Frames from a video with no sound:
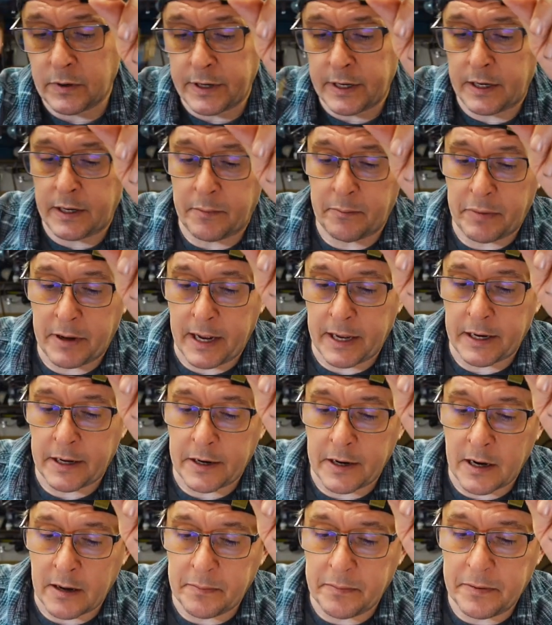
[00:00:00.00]
get him
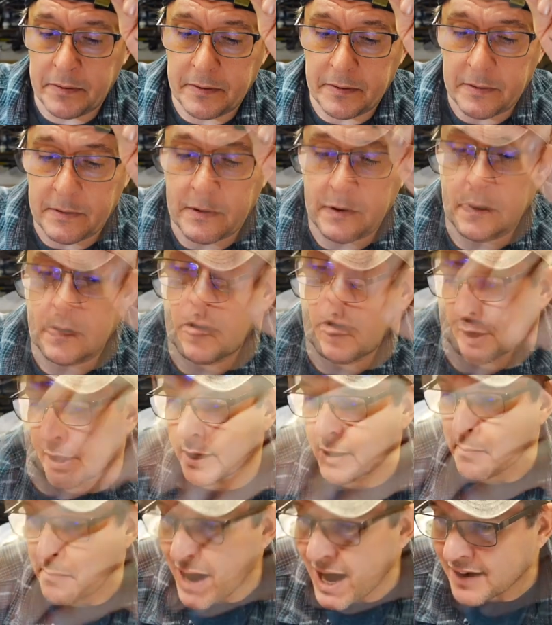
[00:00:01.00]
painted up. We're
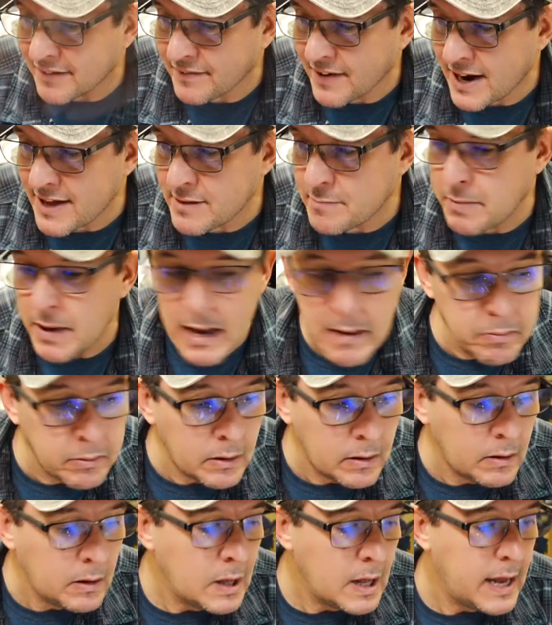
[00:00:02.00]
going to modify the
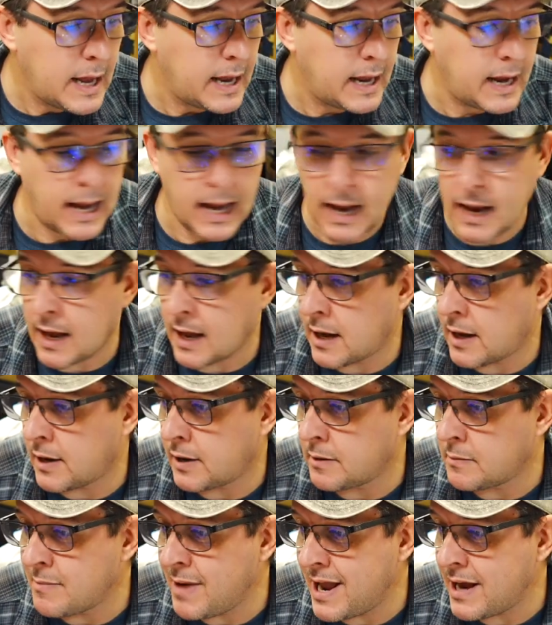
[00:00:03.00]
people
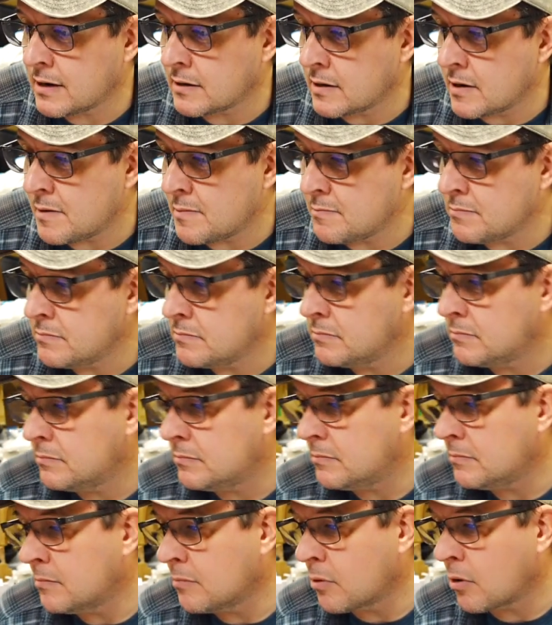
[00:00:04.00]
and make them
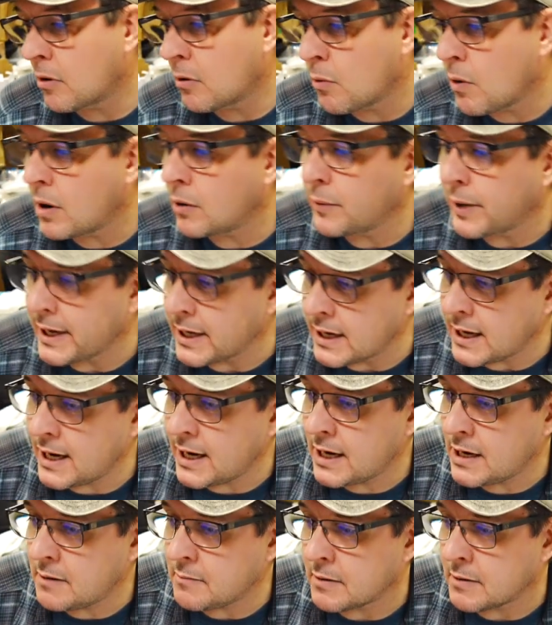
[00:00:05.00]
more what we need,